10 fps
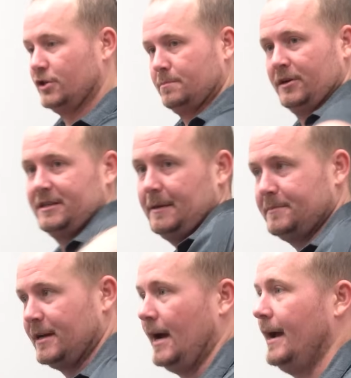just put a
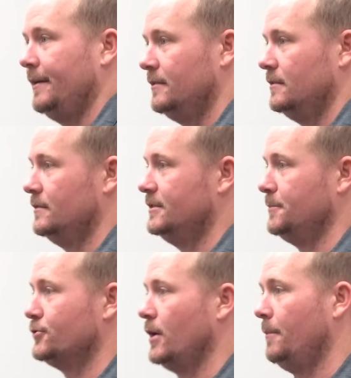zip tie,
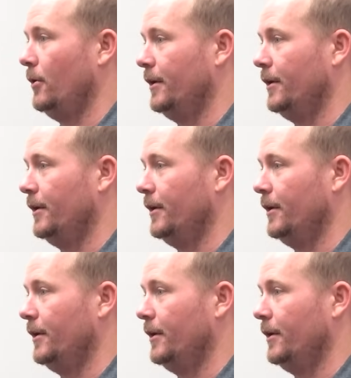zip strap